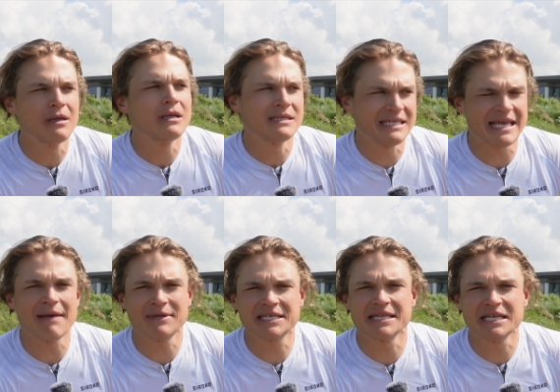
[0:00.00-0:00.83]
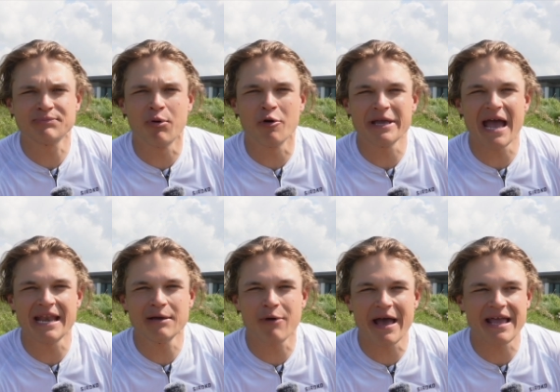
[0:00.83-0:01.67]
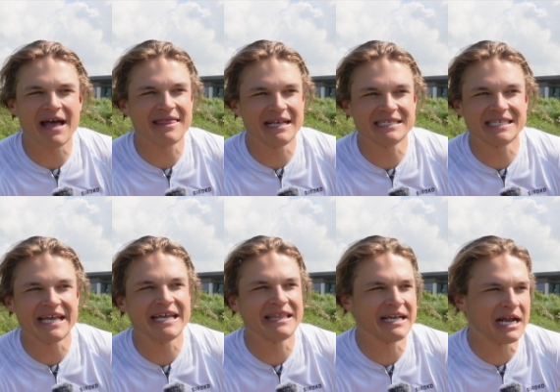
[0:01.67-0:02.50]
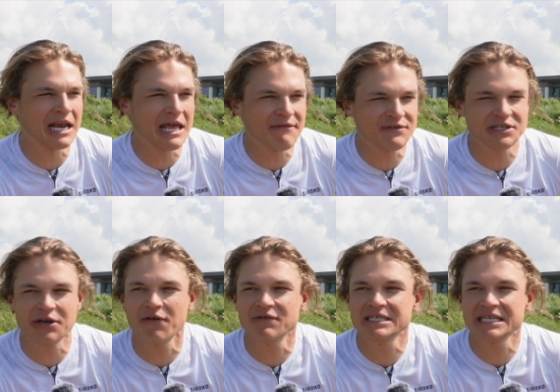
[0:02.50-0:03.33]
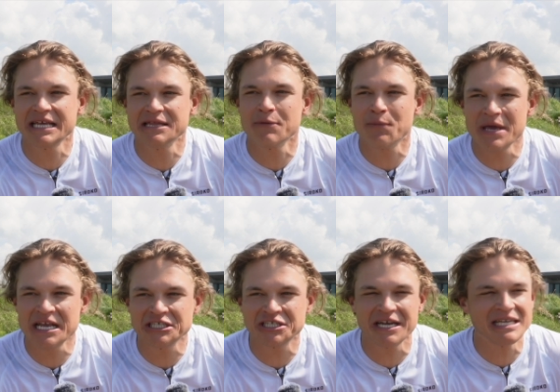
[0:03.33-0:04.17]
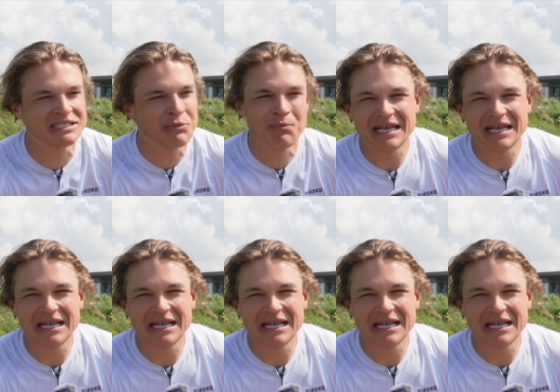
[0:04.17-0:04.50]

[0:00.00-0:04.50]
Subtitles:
to get me to this point anyway. I think seeing the cliffs and obviously the beaches,